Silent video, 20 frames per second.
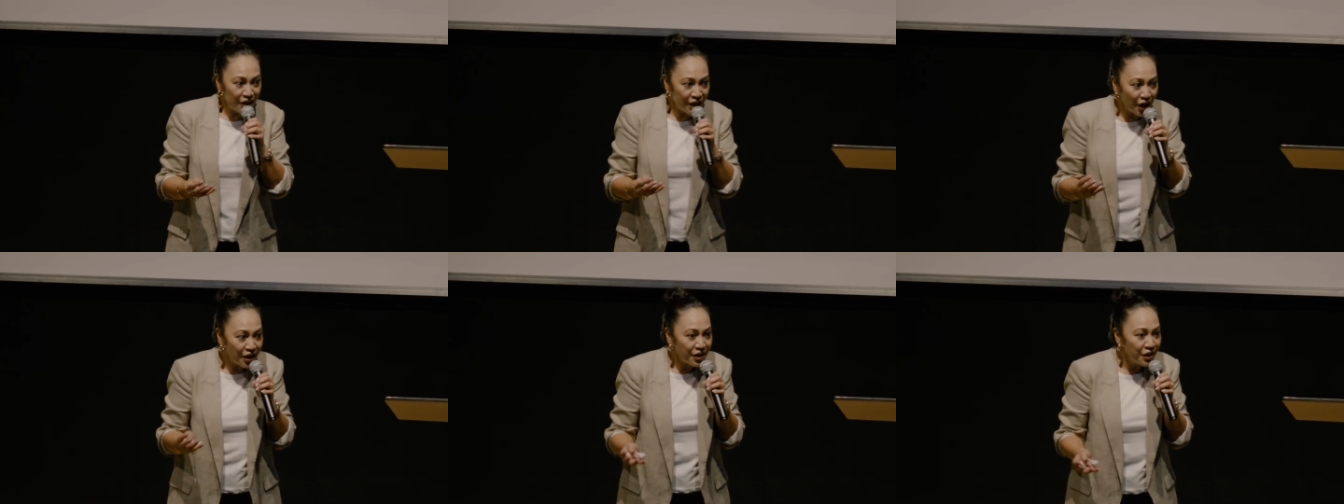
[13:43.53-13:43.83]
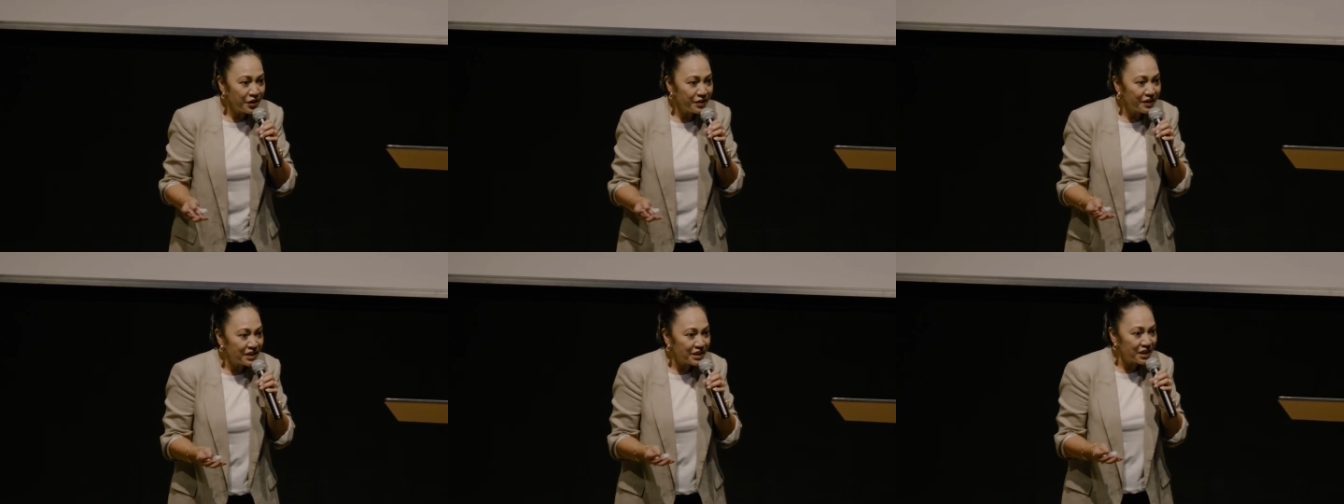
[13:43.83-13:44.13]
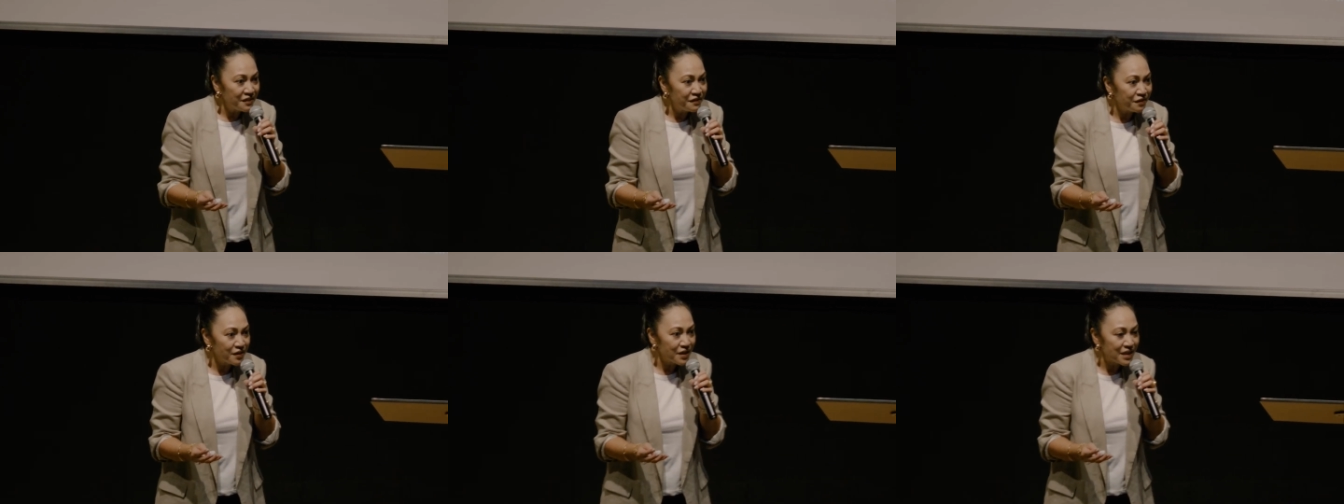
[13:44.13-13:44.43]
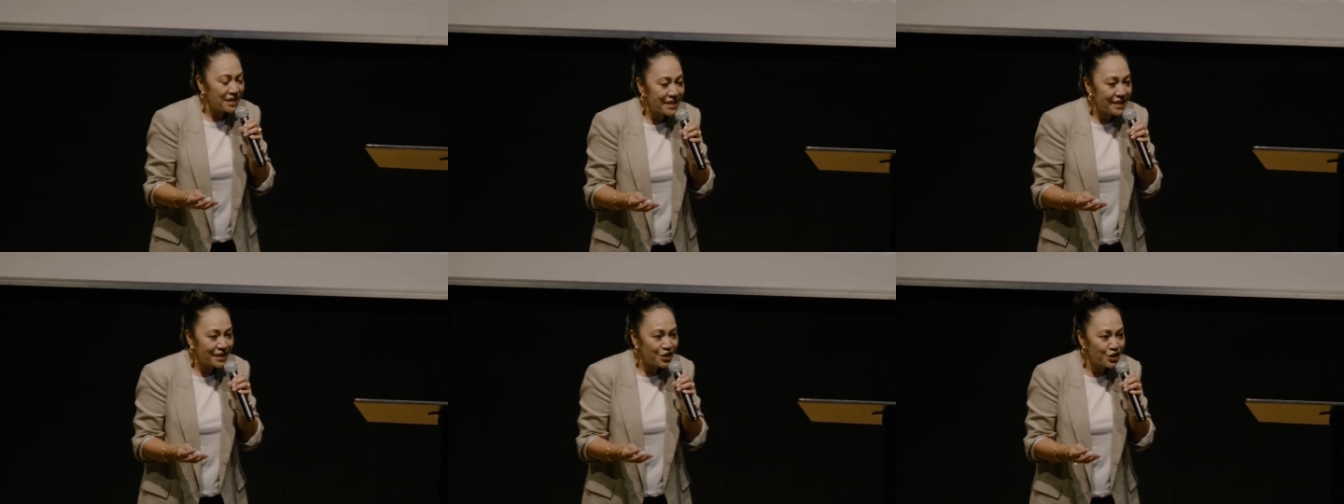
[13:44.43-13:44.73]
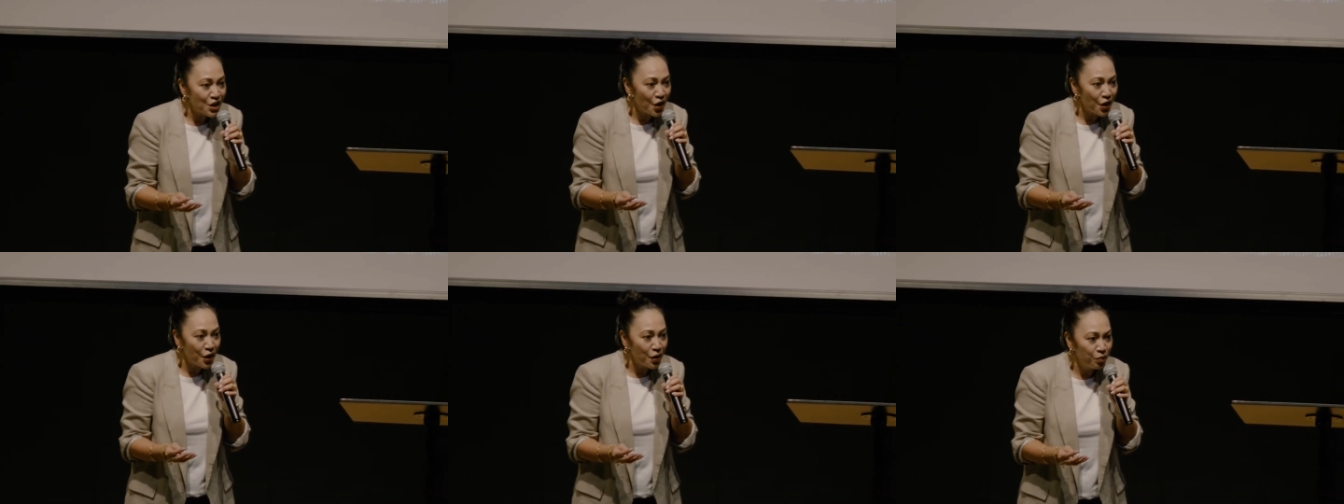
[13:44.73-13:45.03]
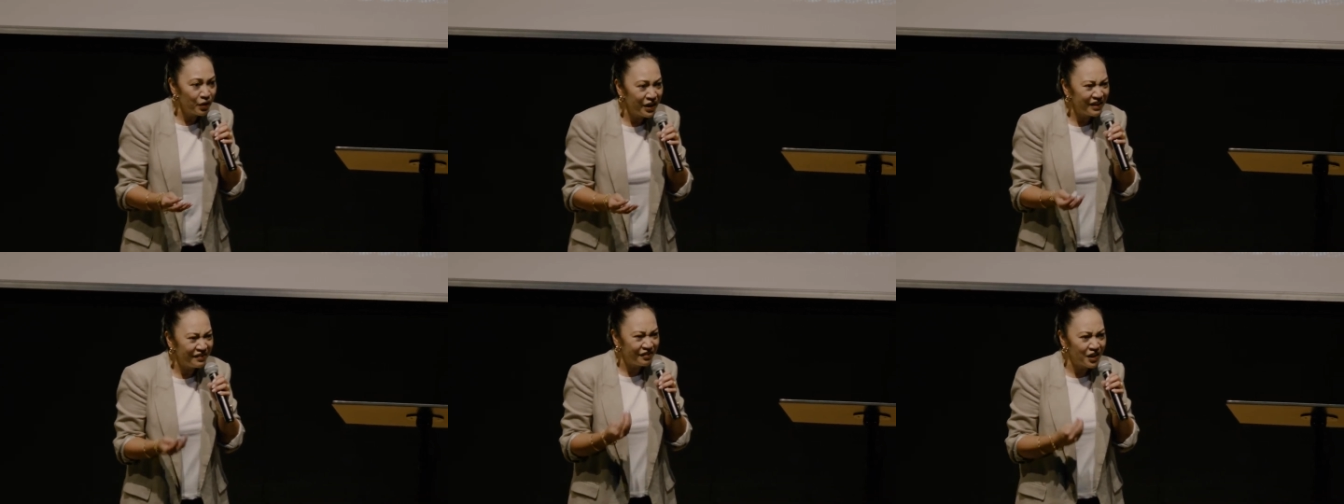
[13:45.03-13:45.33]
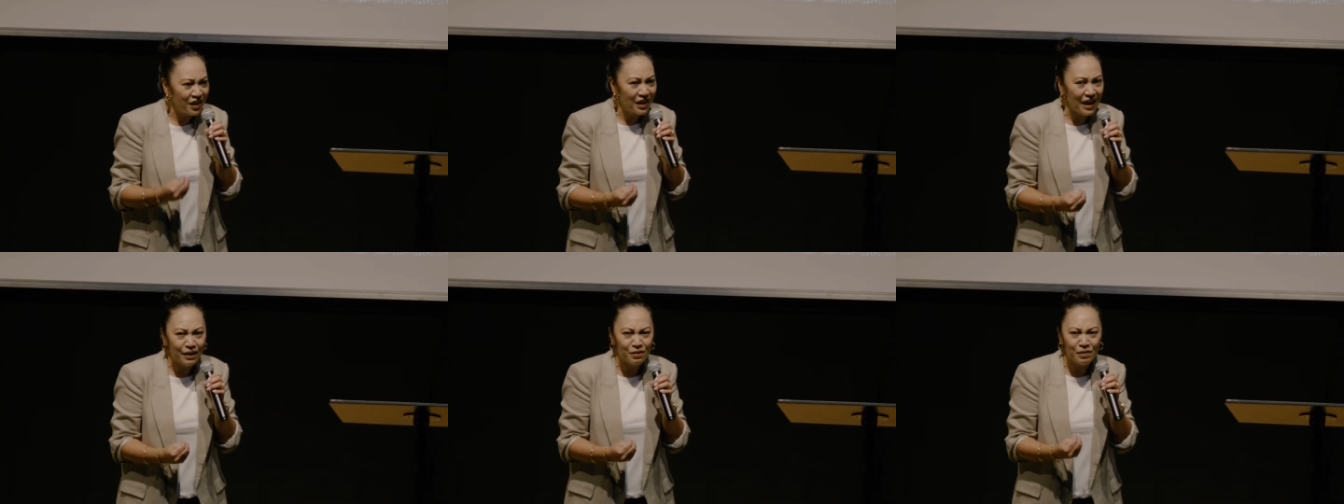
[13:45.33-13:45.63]
don't know the difference. And so we
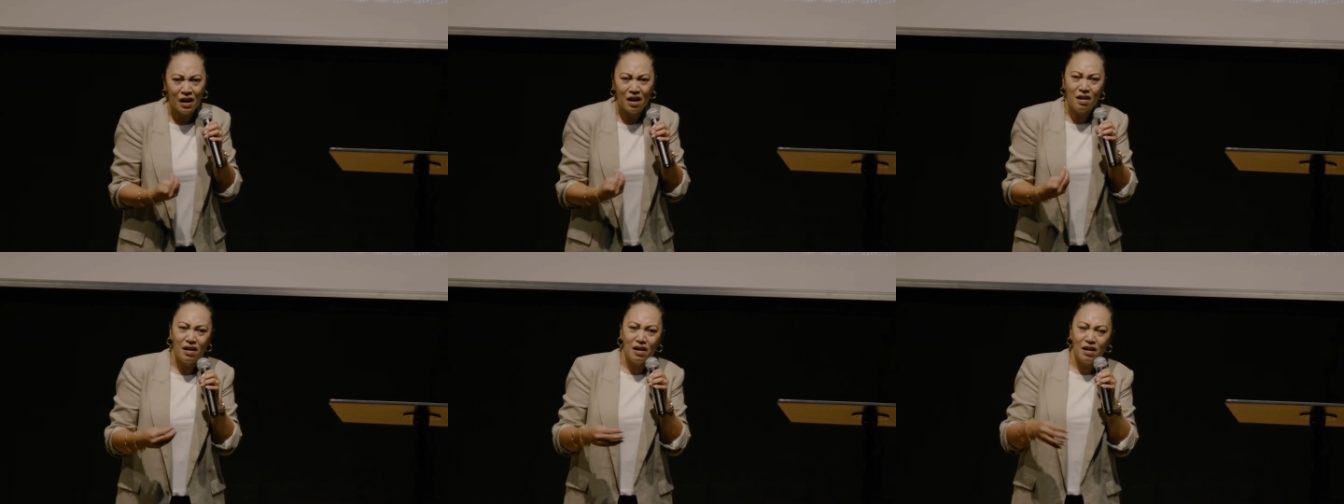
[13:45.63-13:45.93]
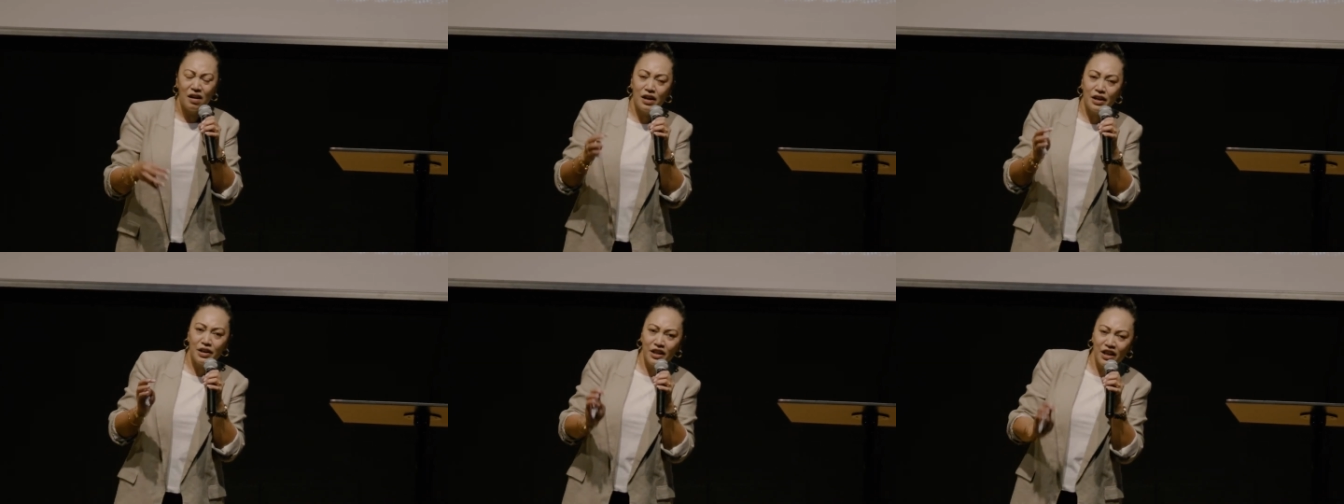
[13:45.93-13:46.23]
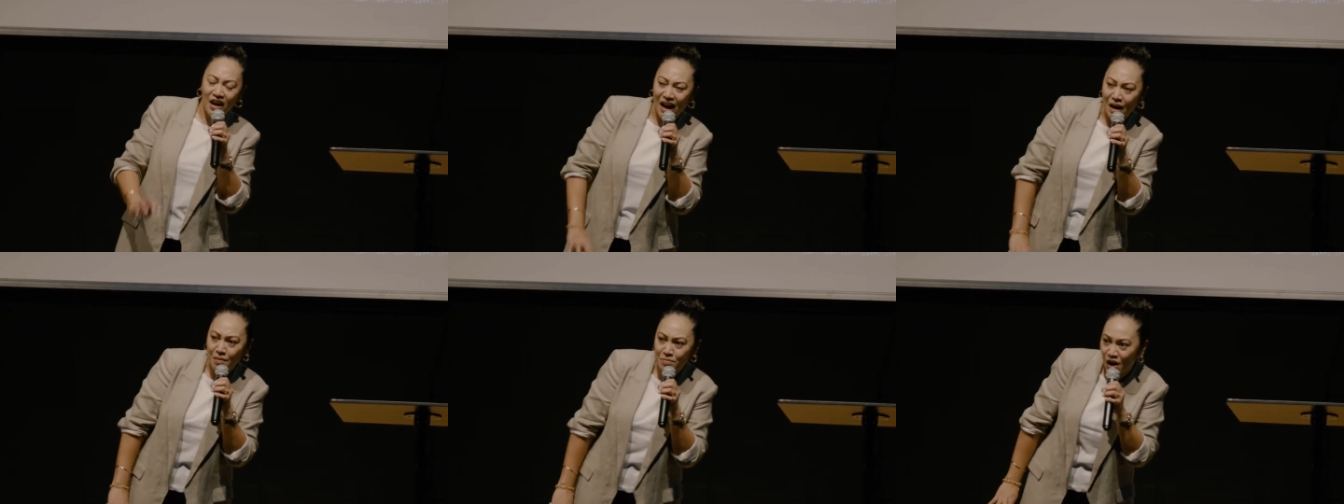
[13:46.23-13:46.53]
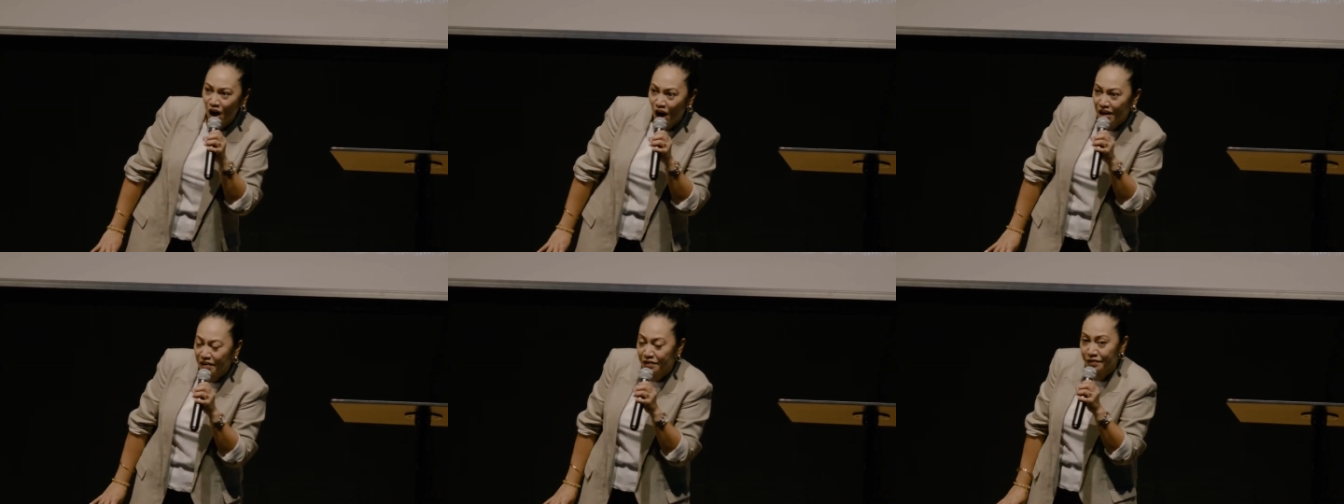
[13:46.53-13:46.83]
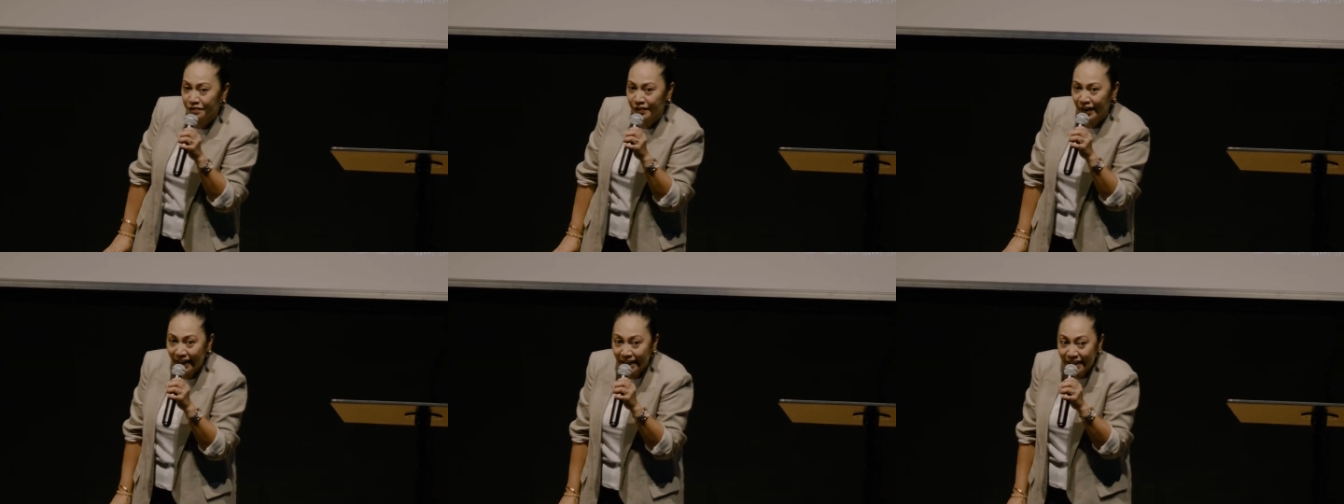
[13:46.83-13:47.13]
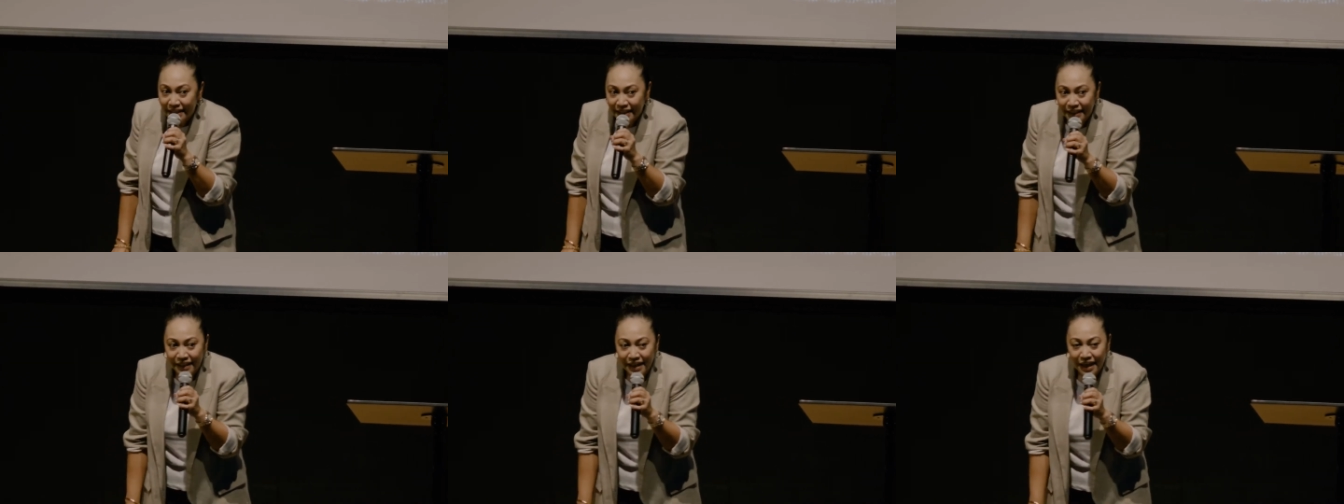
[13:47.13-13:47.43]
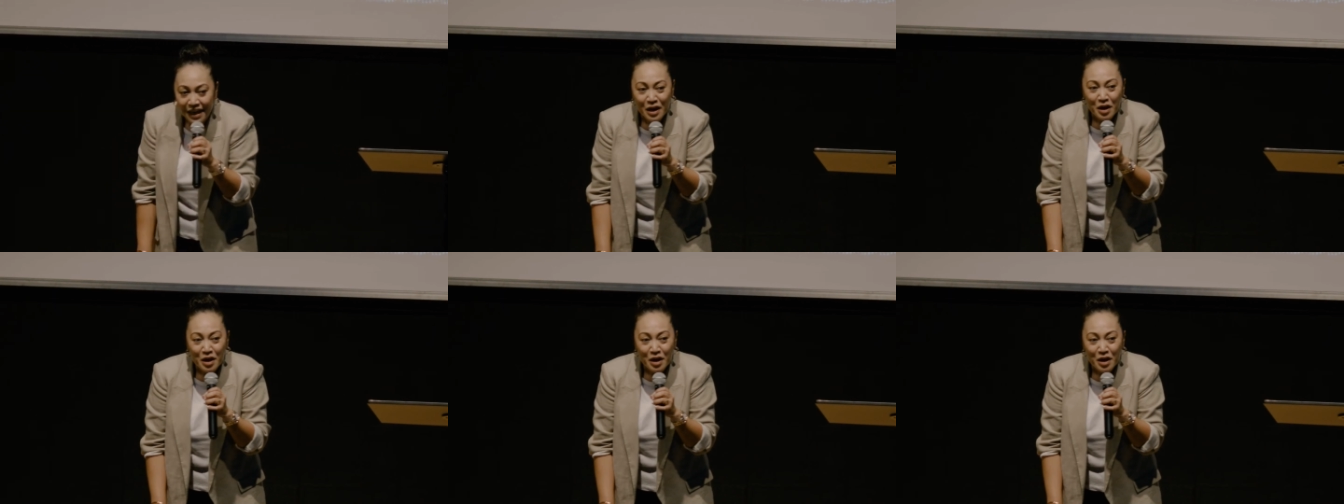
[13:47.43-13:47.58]
feel like, oh, yeah, I'm not offended.